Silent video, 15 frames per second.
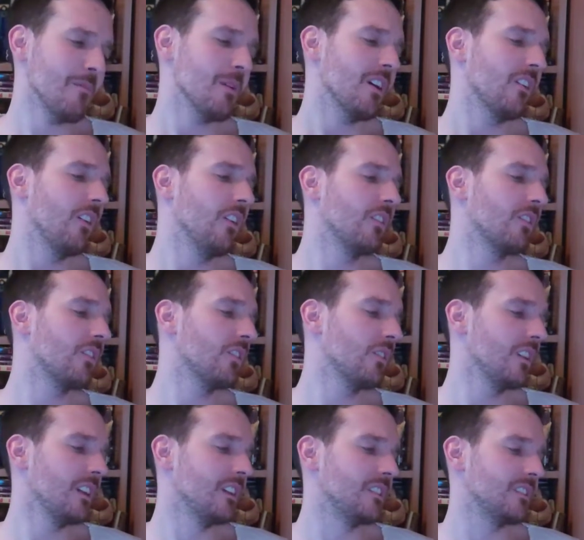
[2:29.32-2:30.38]
but I got looking through
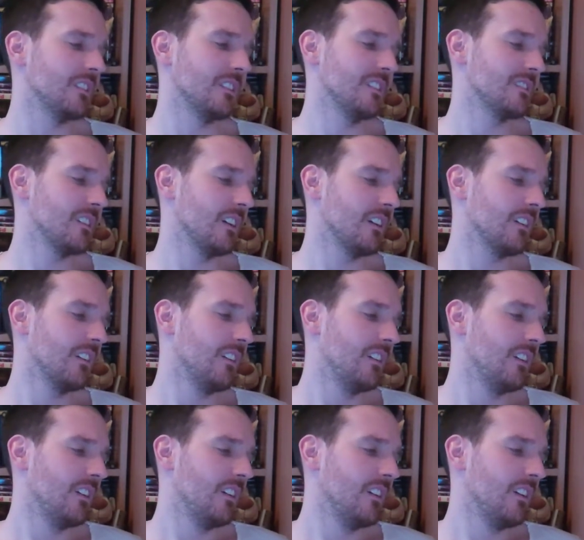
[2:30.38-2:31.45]
the list and it's like
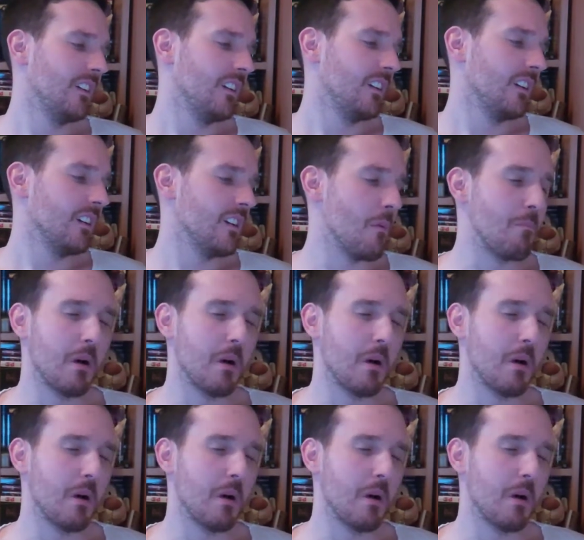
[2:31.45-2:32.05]
a